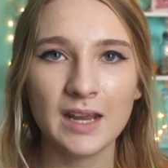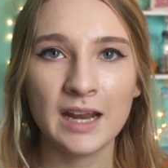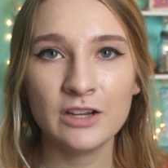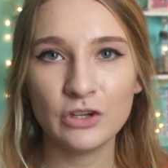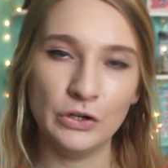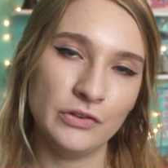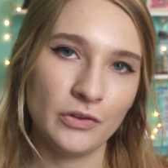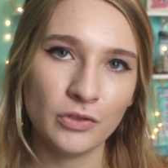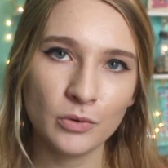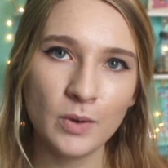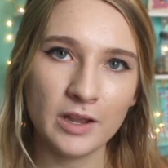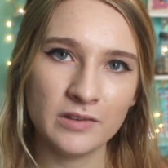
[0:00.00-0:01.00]
And it turns
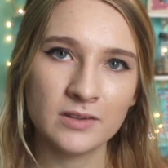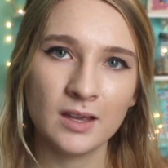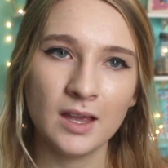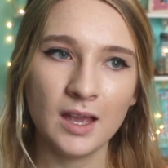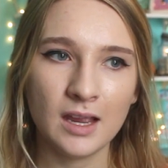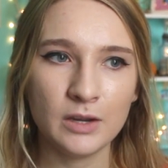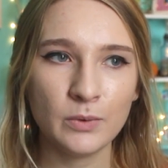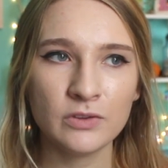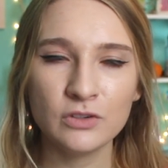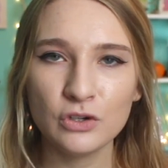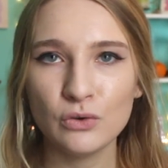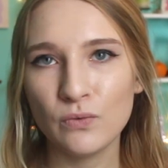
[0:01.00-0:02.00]
out there was. And it
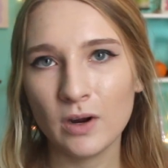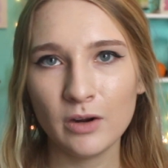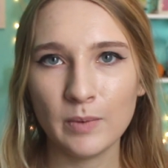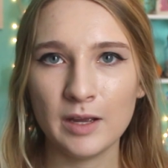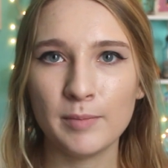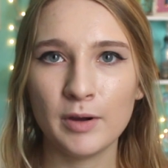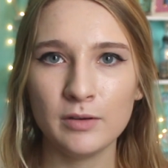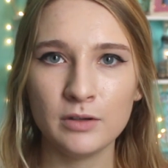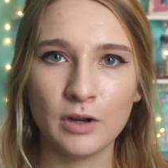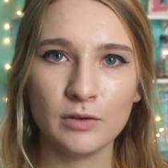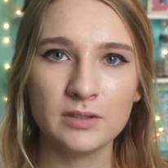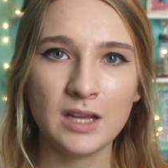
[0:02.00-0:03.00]
wasn't too far away, about,
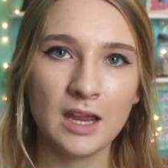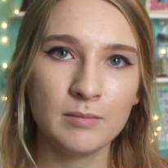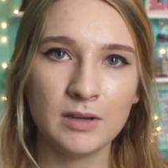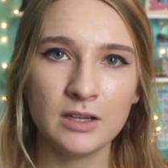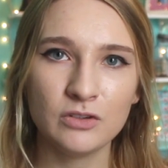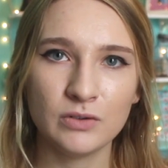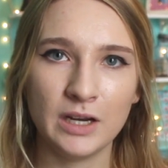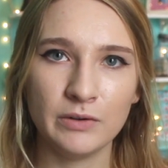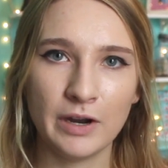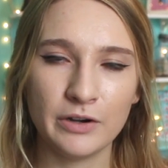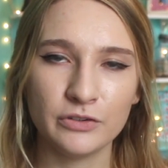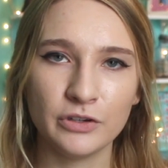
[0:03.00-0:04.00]
10-minute
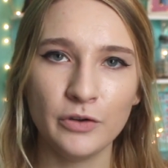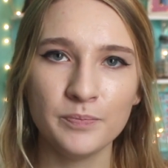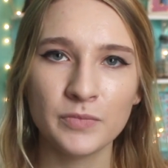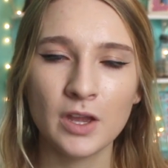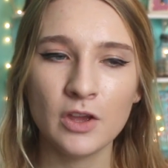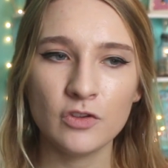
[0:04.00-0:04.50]
train ride or so.